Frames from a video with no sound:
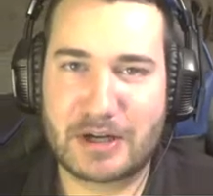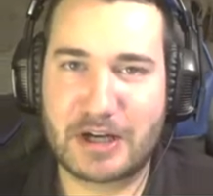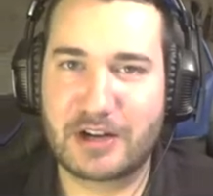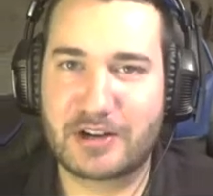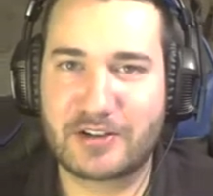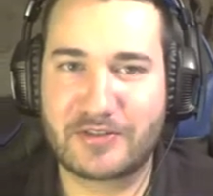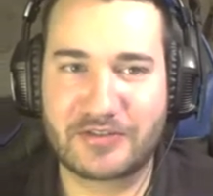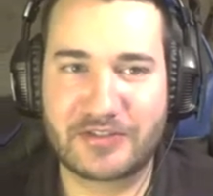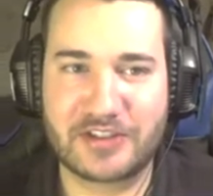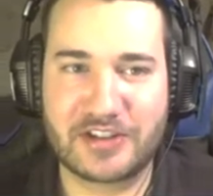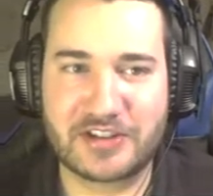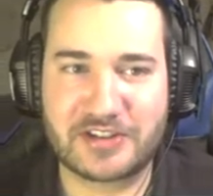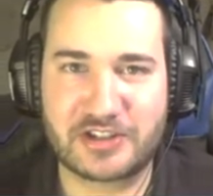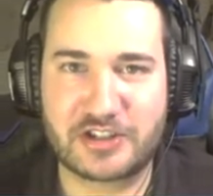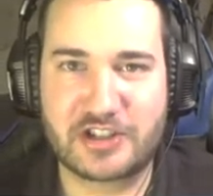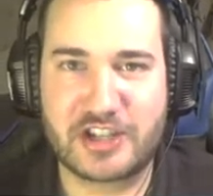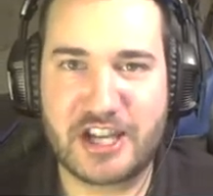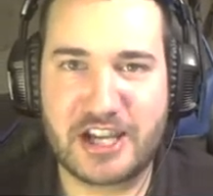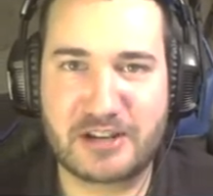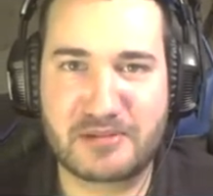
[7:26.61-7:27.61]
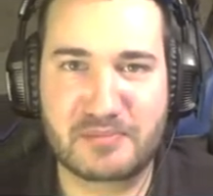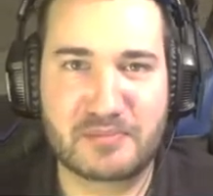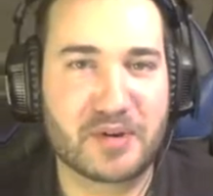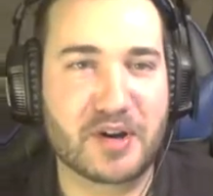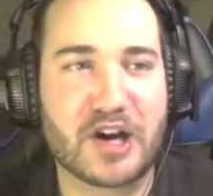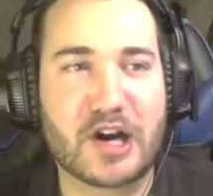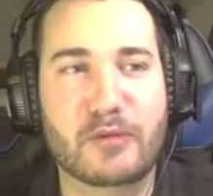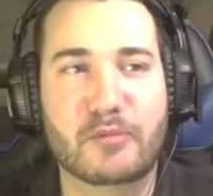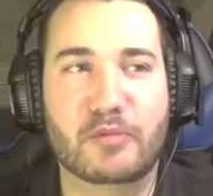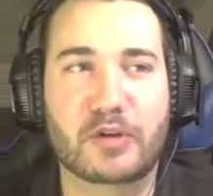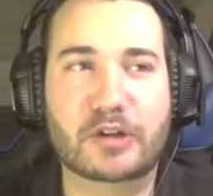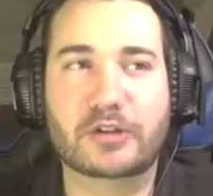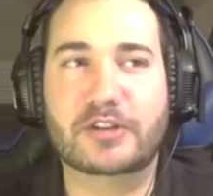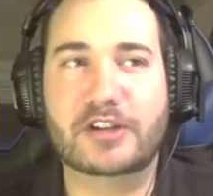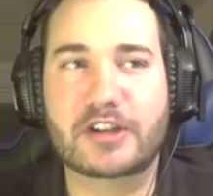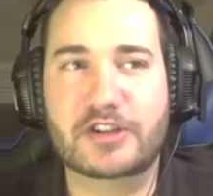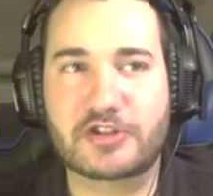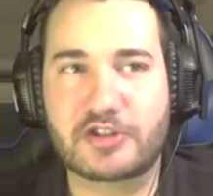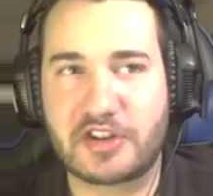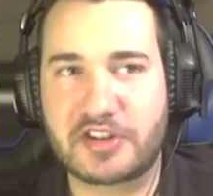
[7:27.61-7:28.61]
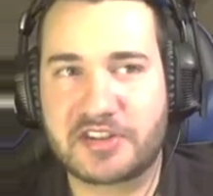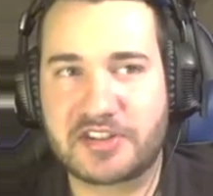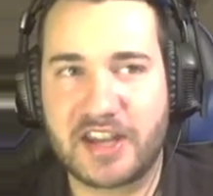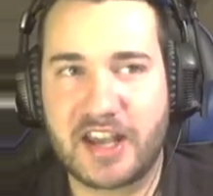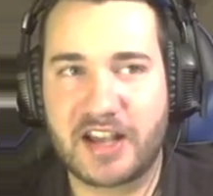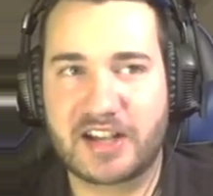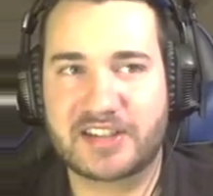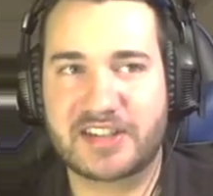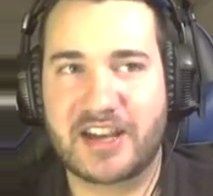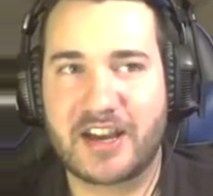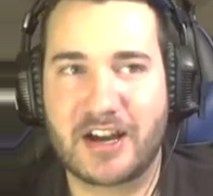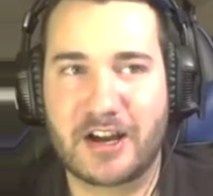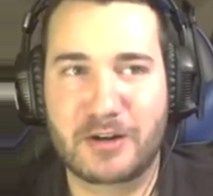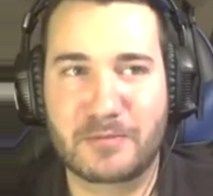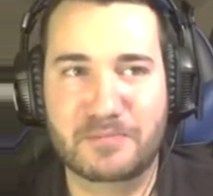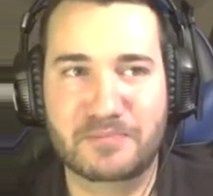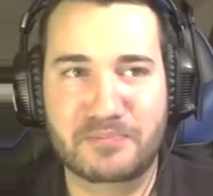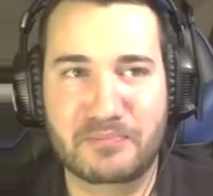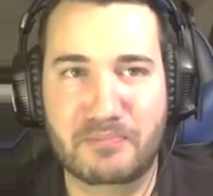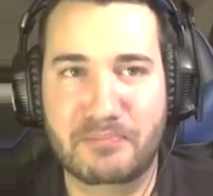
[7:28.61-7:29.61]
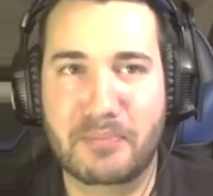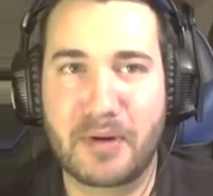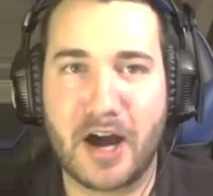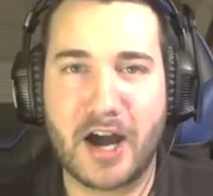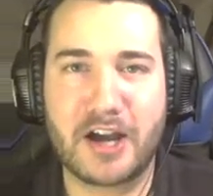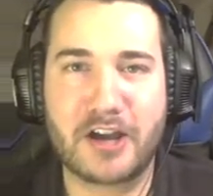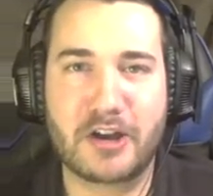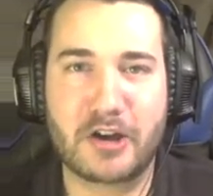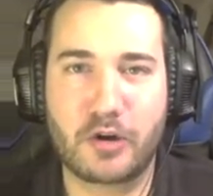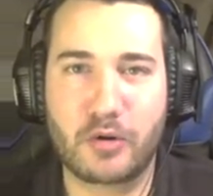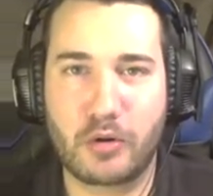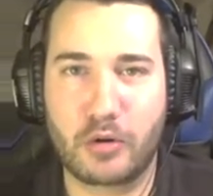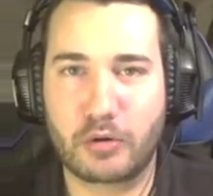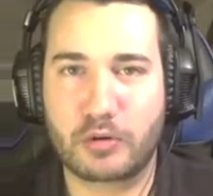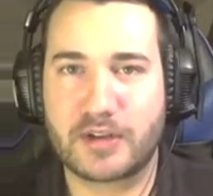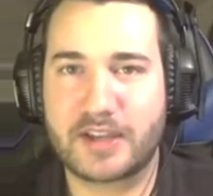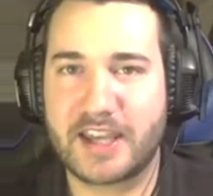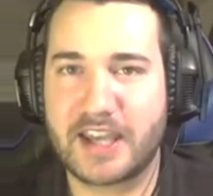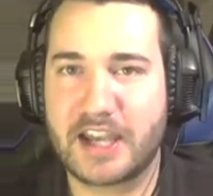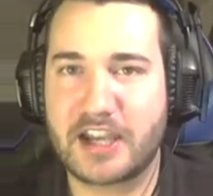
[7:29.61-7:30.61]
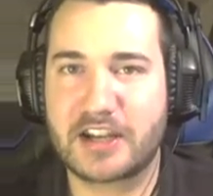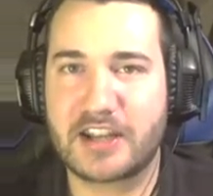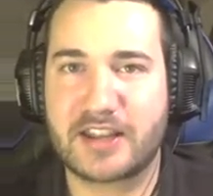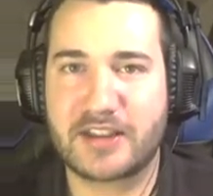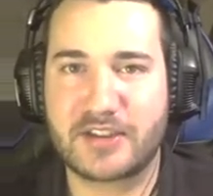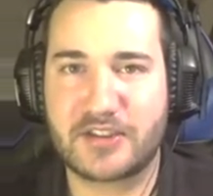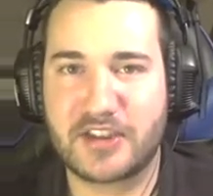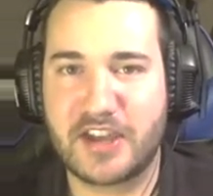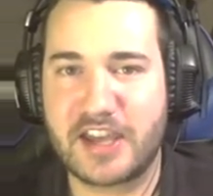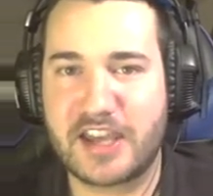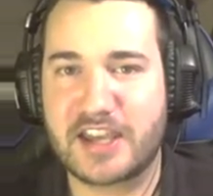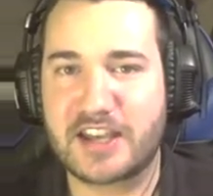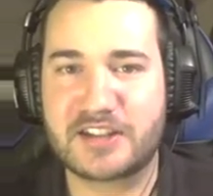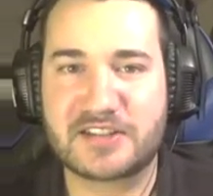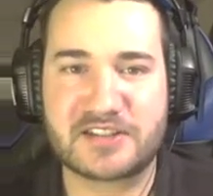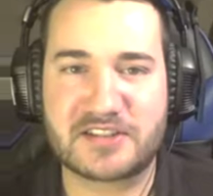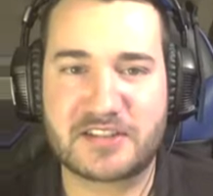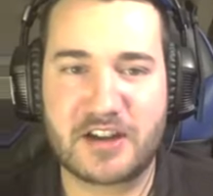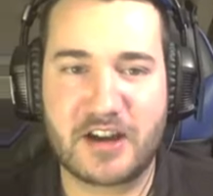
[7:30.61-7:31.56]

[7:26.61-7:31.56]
about this gene bomb where it just takes out bioorganic things,